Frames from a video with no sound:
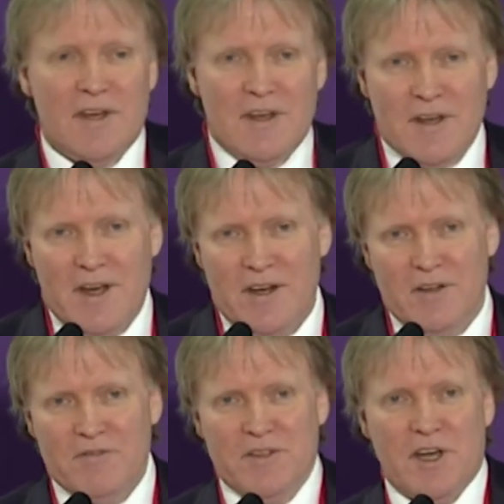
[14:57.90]
I had
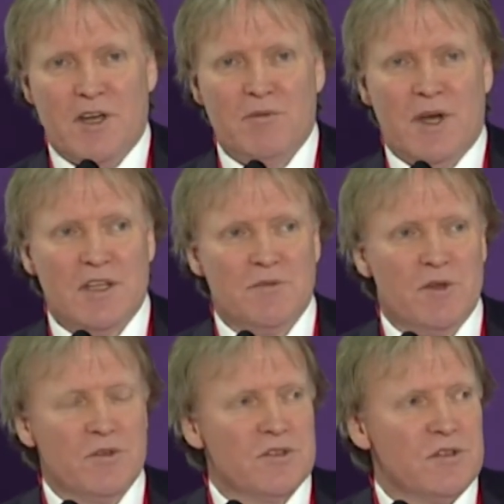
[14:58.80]
enough time, I
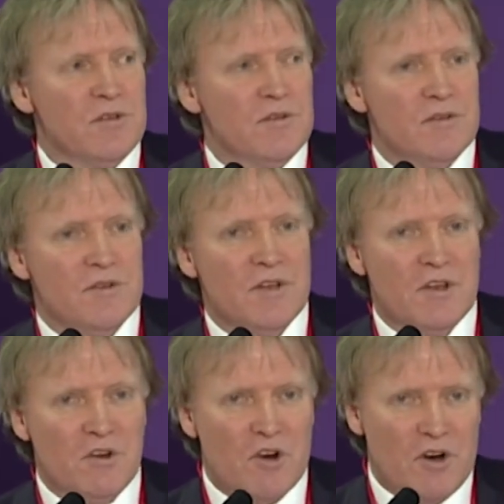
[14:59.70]
suppose, to
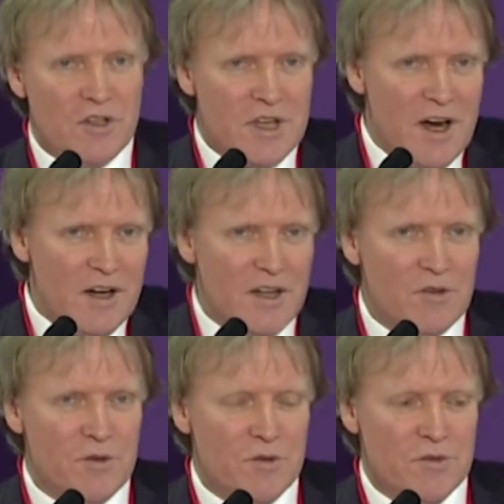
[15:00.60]
cross Ireland,
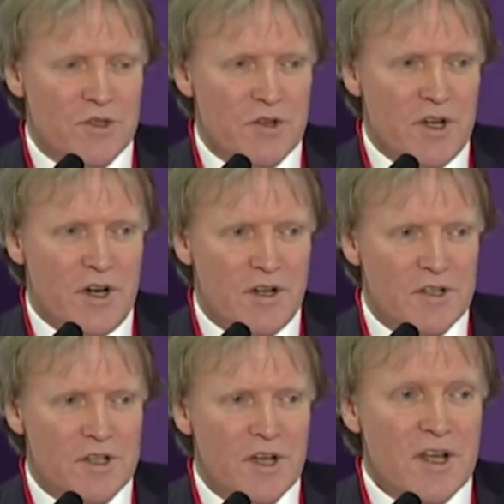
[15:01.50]
which was three hours.
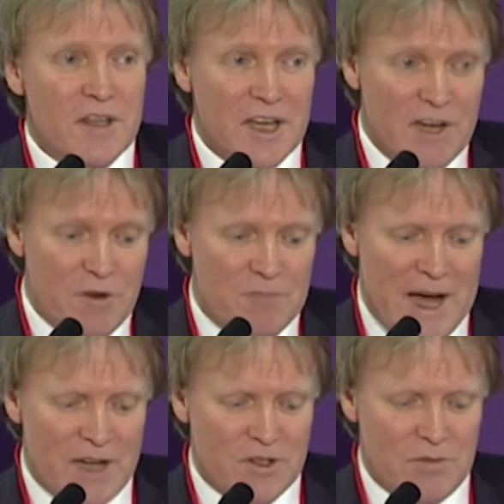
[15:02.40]
They gave her
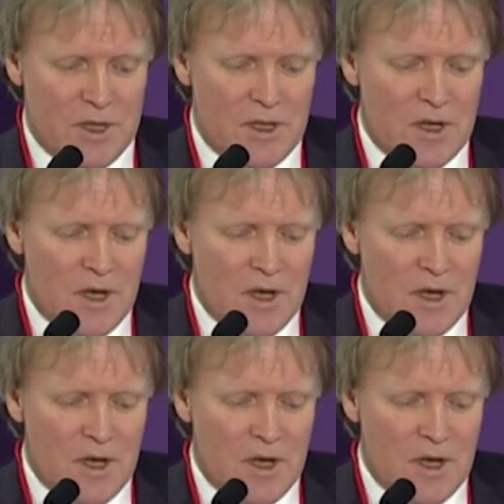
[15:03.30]
back to me.